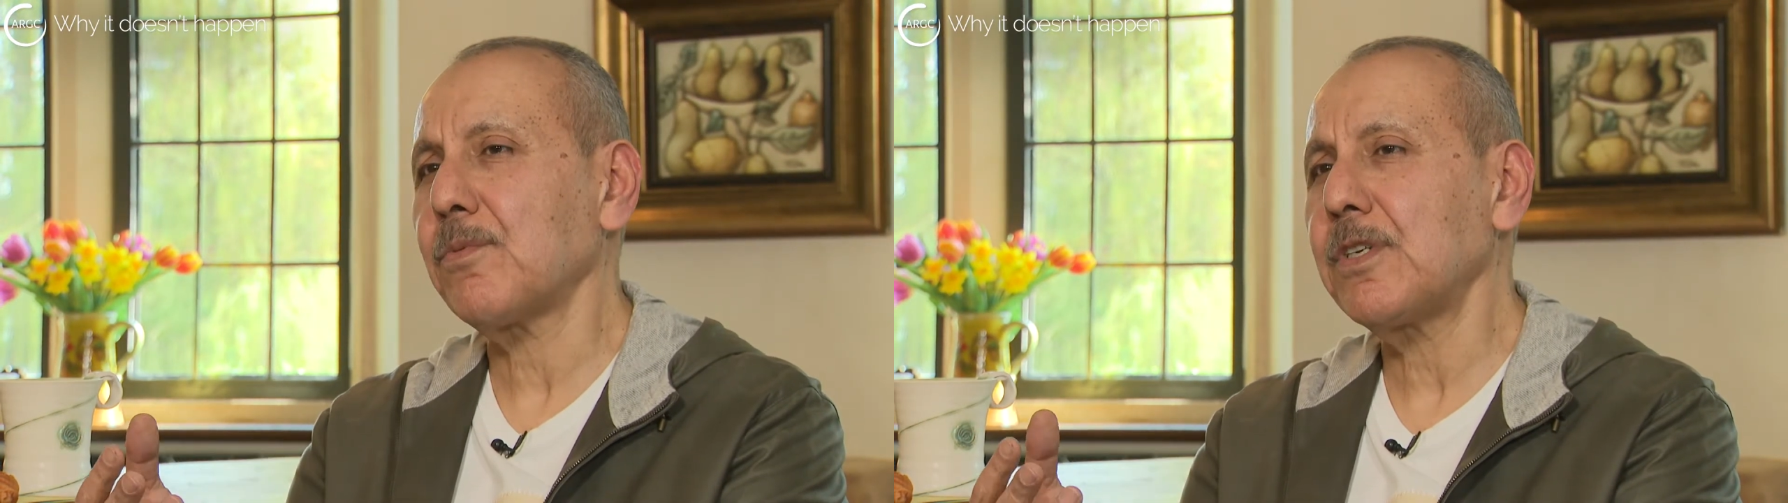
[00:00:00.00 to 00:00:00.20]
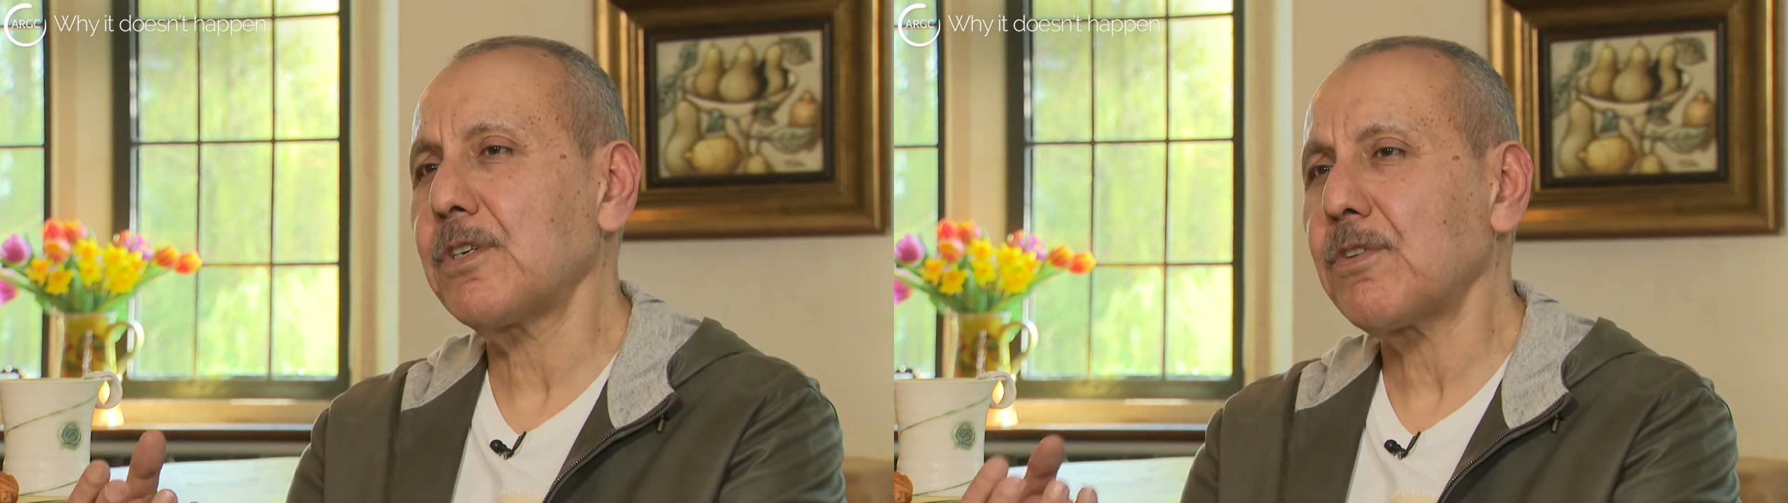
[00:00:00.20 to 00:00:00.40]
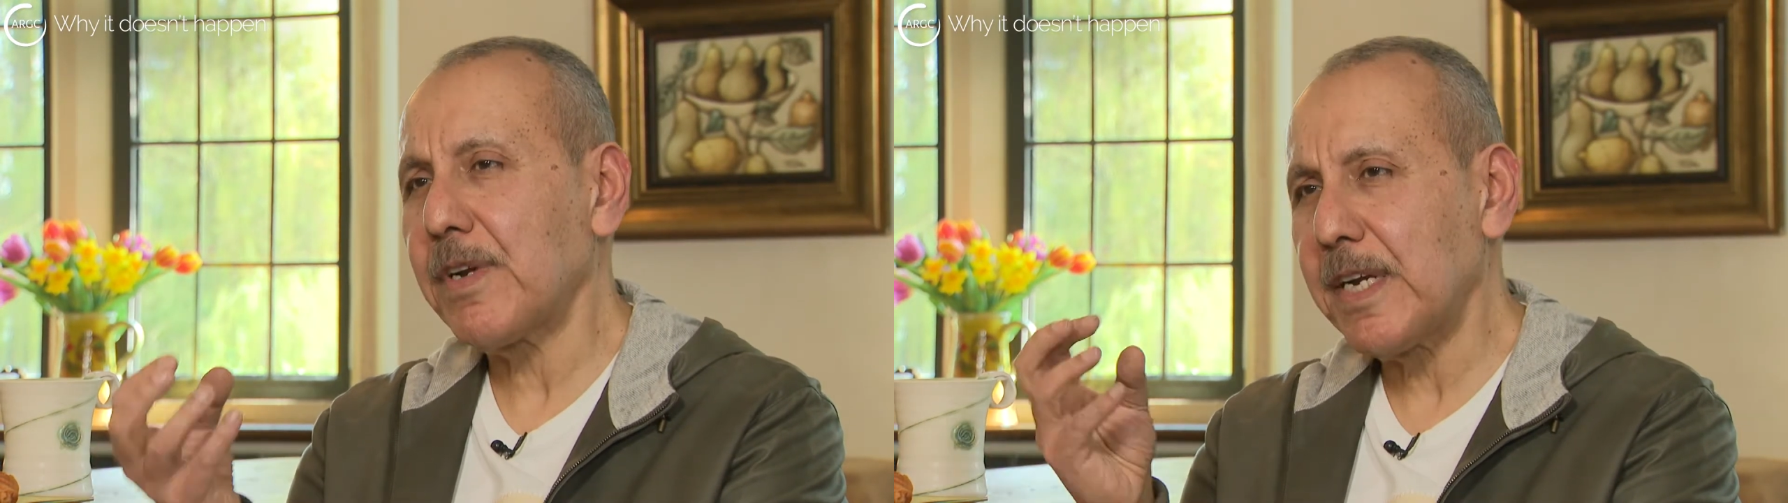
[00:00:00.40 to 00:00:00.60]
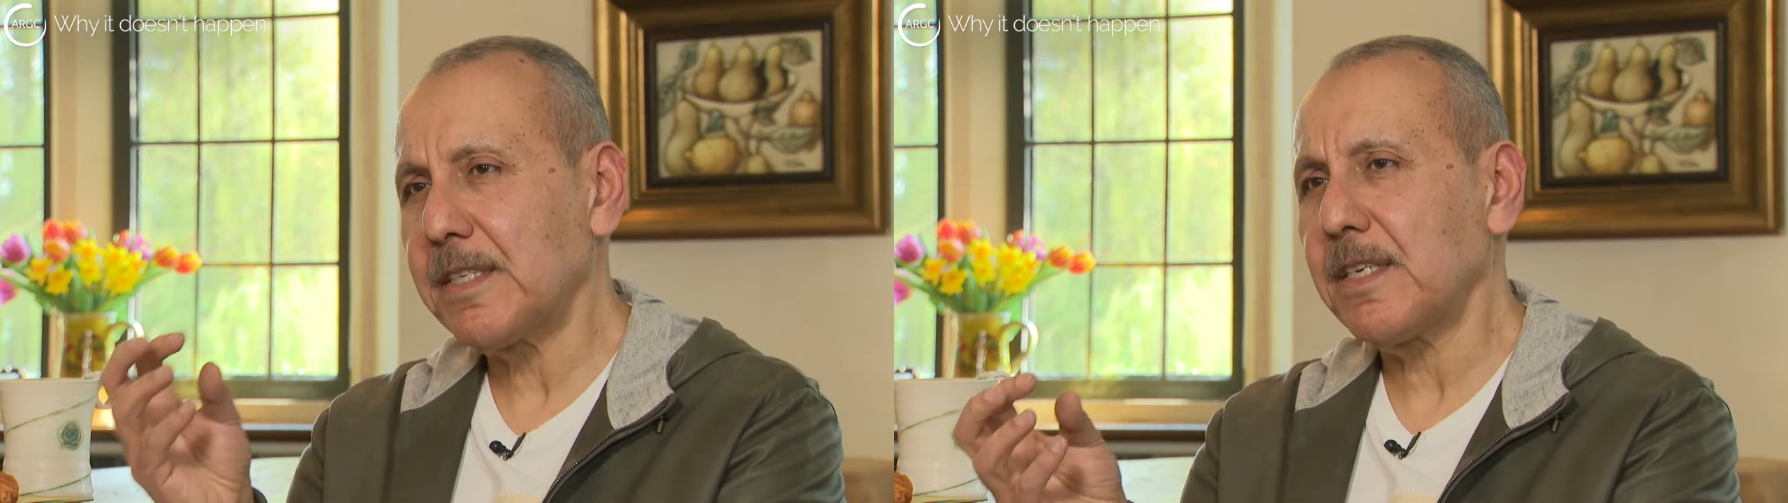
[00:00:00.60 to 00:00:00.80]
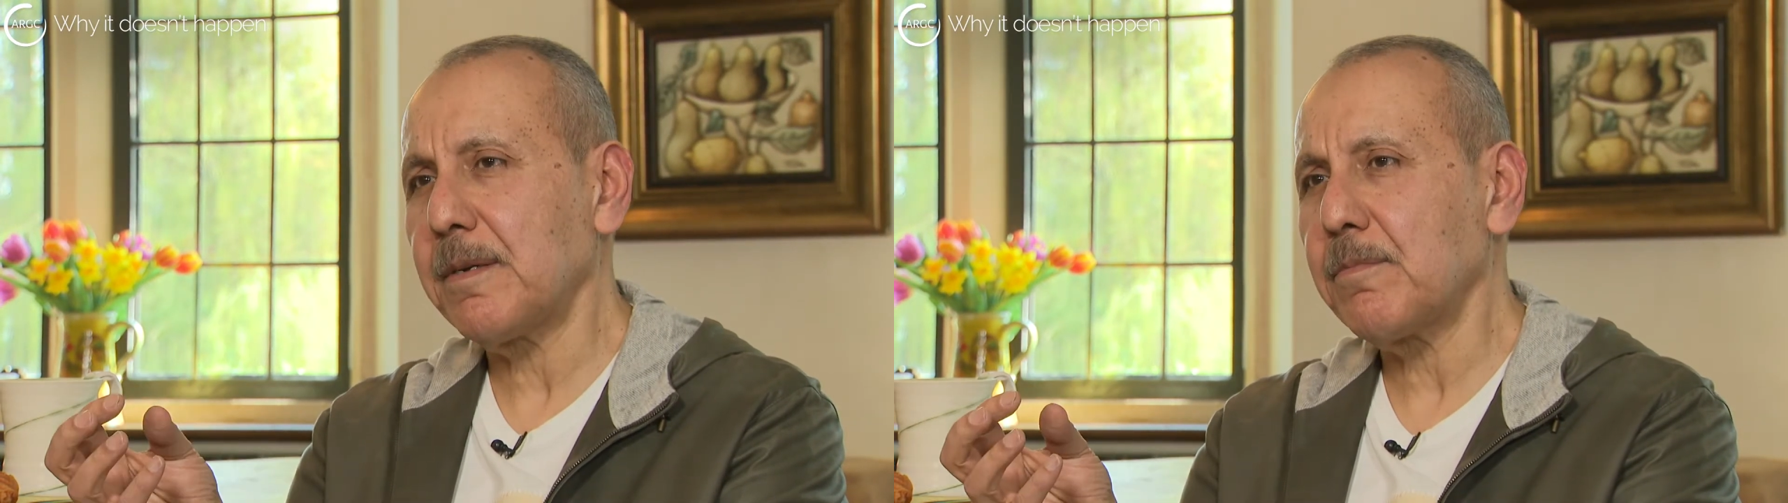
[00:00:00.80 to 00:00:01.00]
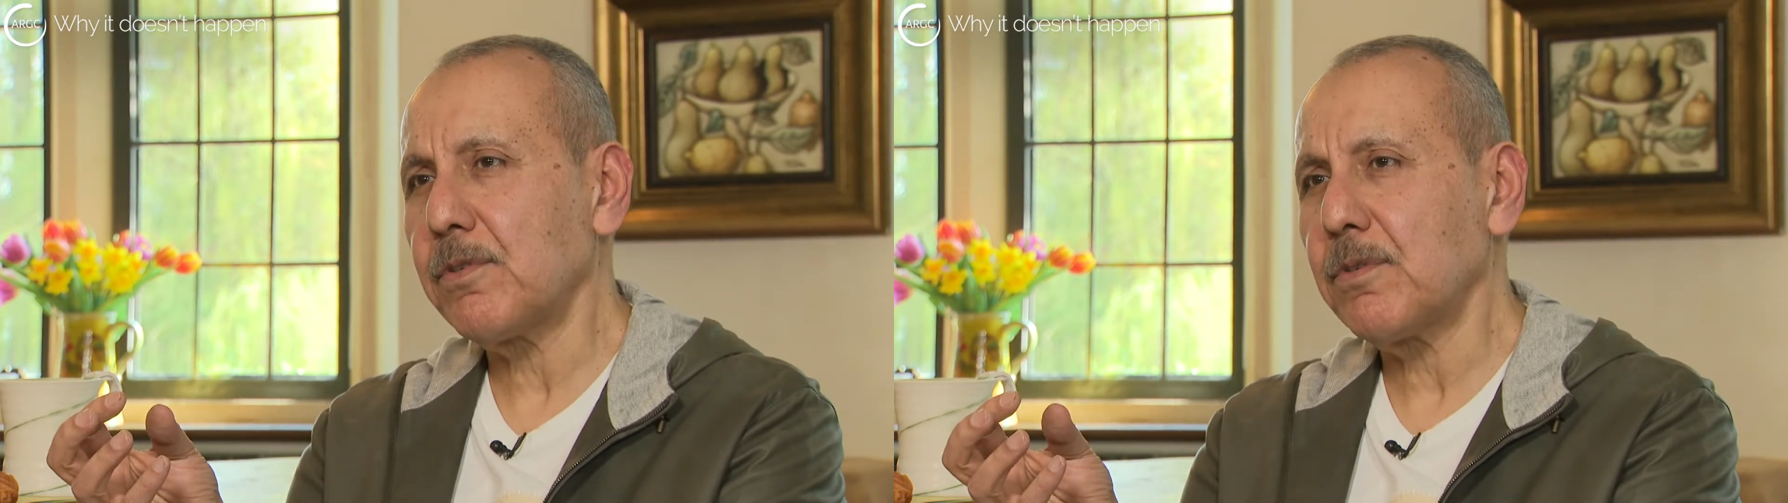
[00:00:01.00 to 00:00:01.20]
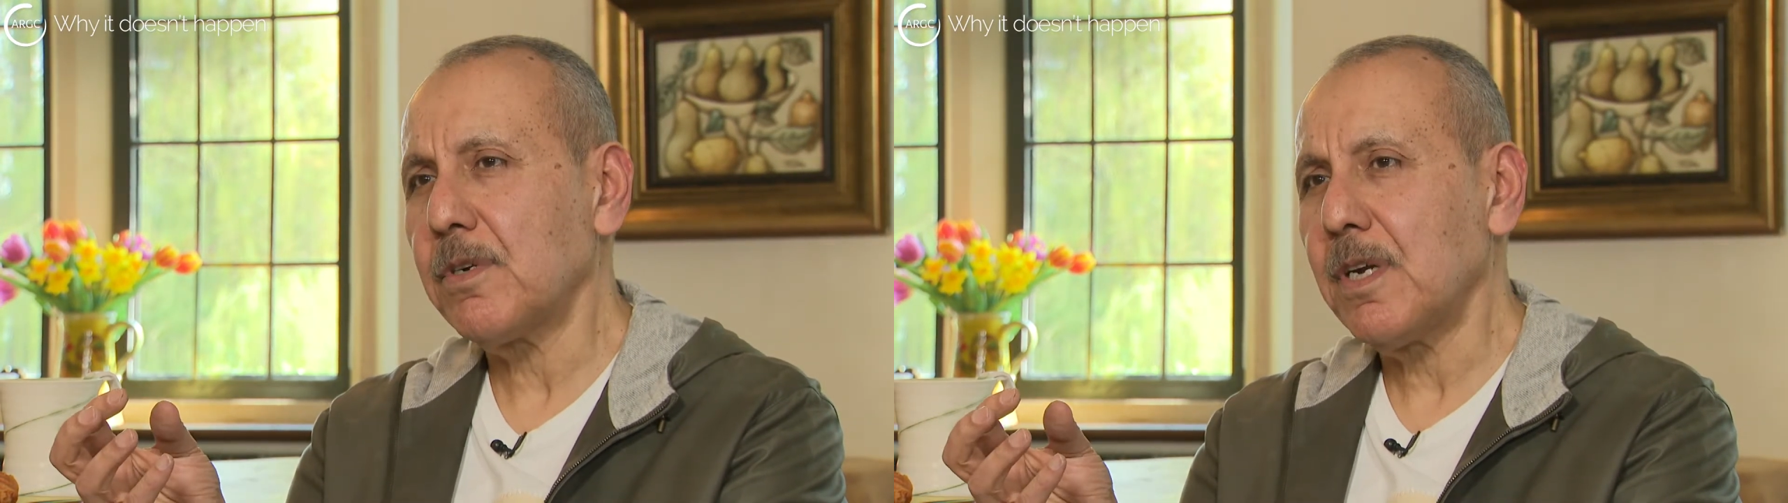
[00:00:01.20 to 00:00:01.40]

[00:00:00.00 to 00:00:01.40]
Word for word: when you create an embryo.